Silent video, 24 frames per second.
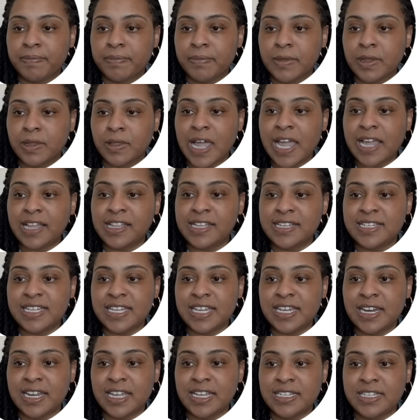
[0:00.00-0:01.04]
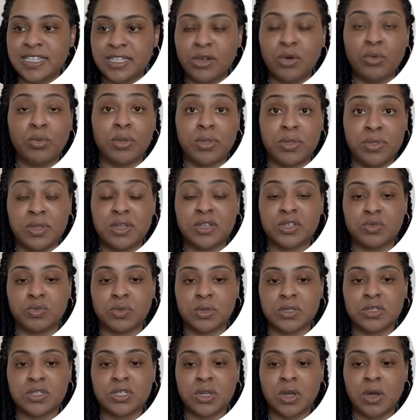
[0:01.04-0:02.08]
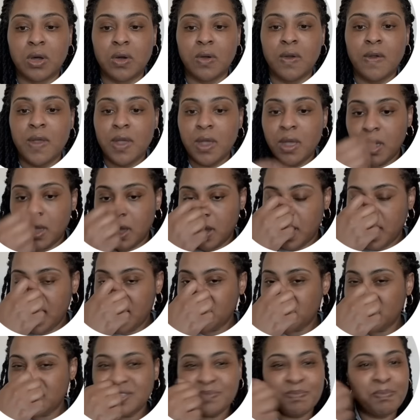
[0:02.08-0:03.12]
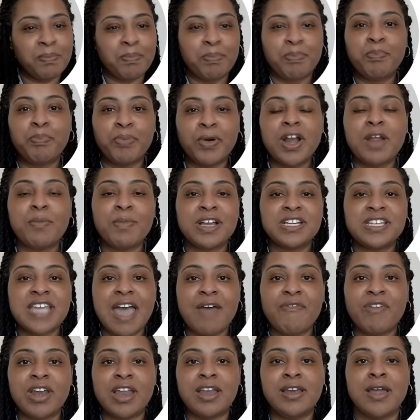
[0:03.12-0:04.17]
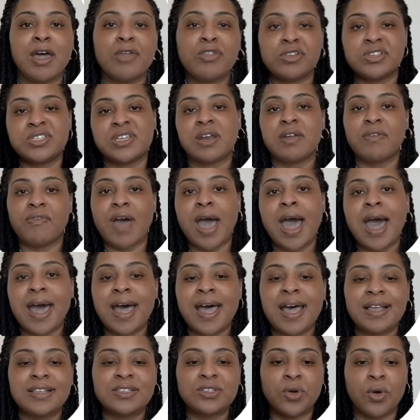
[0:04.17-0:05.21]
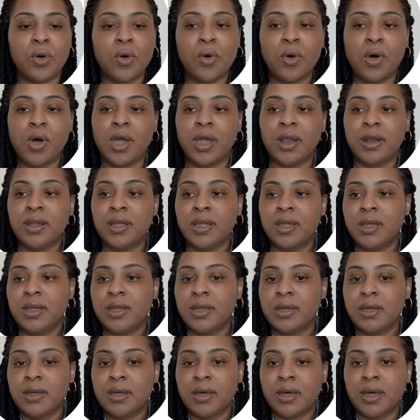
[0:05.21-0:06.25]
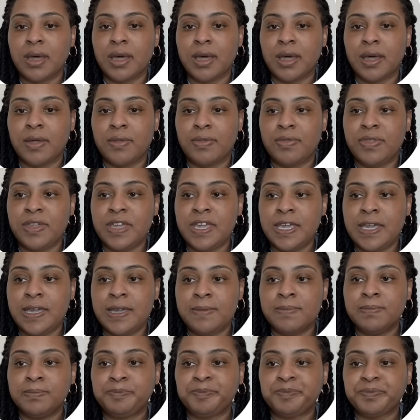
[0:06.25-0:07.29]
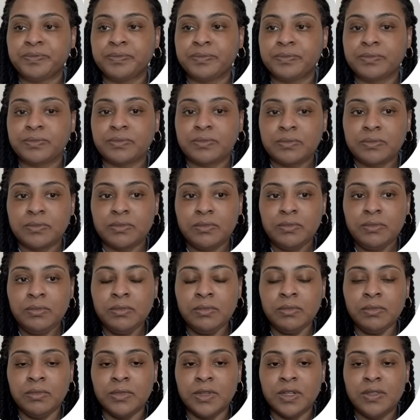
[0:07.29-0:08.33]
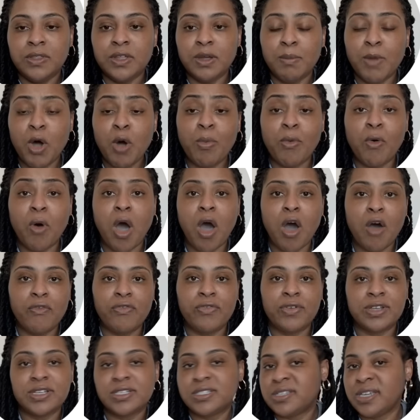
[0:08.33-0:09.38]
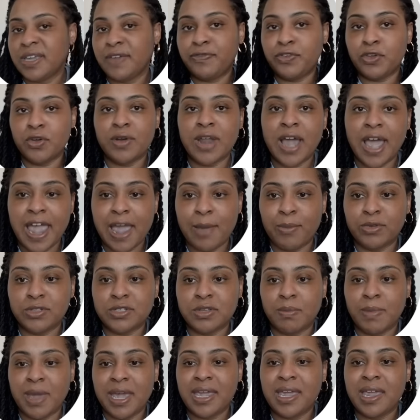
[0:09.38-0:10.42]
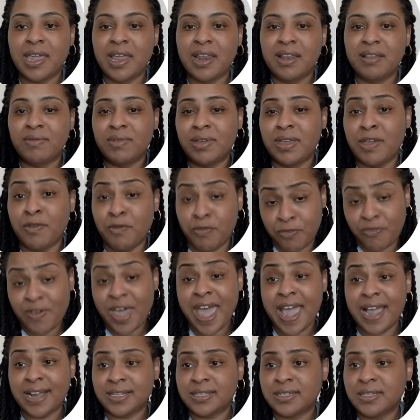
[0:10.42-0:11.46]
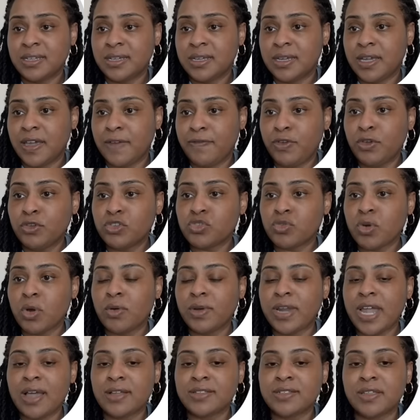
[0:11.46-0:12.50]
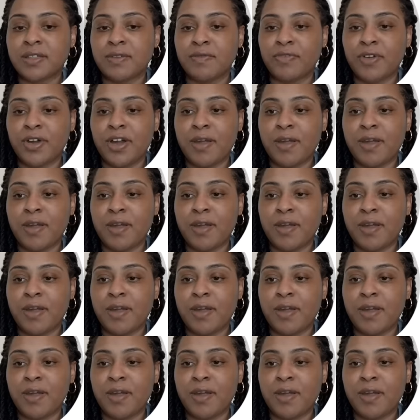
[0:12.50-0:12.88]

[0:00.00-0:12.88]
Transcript: likely to get a deal with this one. So it's just pretty much having another set of eyes on the mobile office if you're not able to make it. And in fact, if you scroll down to the very